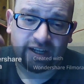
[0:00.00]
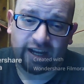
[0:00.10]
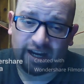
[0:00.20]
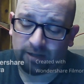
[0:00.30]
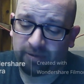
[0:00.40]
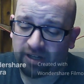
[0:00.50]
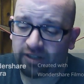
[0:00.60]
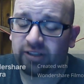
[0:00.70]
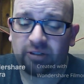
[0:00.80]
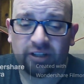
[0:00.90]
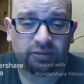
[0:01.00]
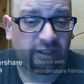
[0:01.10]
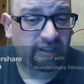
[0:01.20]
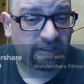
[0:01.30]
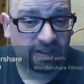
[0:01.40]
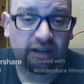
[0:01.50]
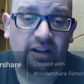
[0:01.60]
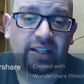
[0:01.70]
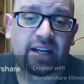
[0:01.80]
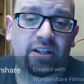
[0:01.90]
And apparently, WrestleMania is now
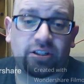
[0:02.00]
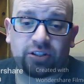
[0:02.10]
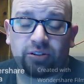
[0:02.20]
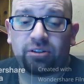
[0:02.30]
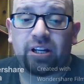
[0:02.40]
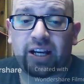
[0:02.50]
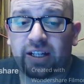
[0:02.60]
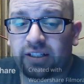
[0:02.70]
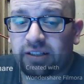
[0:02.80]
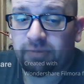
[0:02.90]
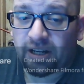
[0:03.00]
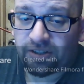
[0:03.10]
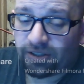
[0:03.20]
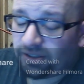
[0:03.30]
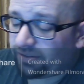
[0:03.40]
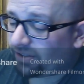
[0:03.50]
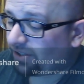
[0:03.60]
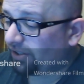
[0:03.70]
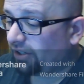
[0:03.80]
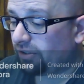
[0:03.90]
again a two-day special.
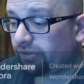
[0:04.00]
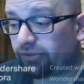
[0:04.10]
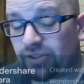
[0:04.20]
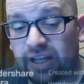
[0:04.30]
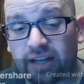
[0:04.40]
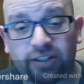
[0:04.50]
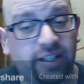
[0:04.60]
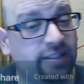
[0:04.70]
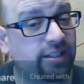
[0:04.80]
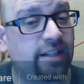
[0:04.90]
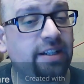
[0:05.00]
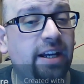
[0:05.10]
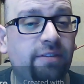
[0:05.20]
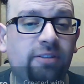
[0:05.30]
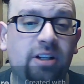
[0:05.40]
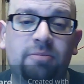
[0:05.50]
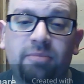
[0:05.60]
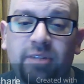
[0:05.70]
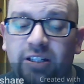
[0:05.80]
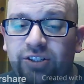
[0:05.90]
So Saturday, Sunday,
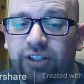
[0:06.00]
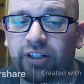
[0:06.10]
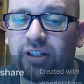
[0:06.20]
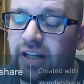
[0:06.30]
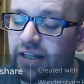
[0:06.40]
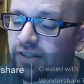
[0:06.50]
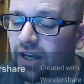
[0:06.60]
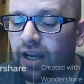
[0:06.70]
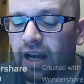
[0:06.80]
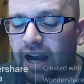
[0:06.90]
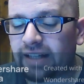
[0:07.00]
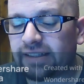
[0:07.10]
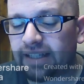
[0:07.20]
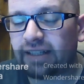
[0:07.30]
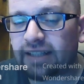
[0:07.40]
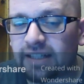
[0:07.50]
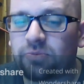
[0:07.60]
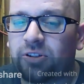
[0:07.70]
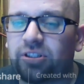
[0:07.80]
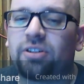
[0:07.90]
come next year. That's I think that's
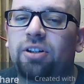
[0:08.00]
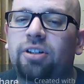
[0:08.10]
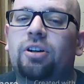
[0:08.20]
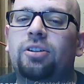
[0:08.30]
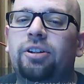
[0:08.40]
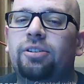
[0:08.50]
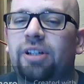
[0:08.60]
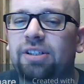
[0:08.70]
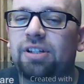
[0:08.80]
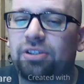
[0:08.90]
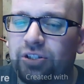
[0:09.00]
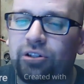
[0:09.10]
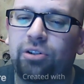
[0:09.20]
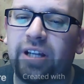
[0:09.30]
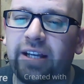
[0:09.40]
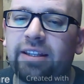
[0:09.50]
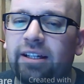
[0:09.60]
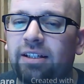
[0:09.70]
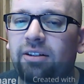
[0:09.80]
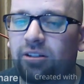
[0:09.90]
what they're going to go to is a two-day
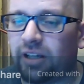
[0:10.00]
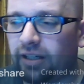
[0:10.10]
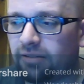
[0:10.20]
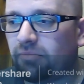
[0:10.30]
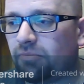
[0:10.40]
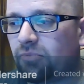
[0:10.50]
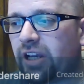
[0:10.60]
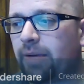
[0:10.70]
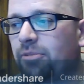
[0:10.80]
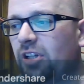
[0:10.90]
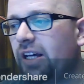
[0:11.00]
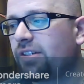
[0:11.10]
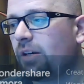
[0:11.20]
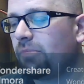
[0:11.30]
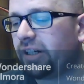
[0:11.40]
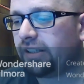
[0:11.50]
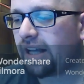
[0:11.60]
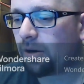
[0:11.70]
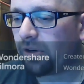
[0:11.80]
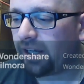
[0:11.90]
thing and capitalize on money
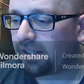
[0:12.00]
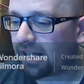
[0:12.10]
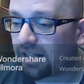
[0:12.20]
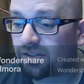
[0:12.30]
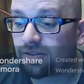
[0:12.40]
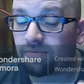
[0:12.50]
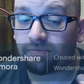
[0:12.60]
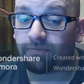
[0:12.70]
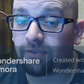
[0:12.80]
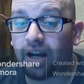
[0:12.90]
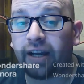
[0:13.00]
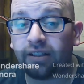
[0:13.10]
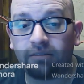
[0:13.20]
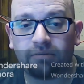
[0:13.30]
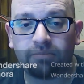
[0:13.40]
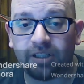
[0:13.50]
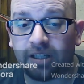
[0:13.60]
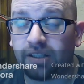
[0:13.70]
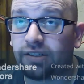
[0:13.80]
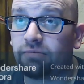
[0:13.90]
that way. And that's fine
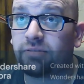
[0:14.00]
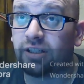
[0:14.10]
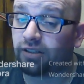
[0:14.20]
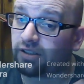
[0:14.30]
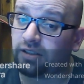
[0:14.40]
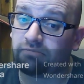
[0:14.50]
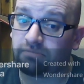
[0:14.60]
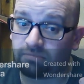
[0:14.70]
because seriously,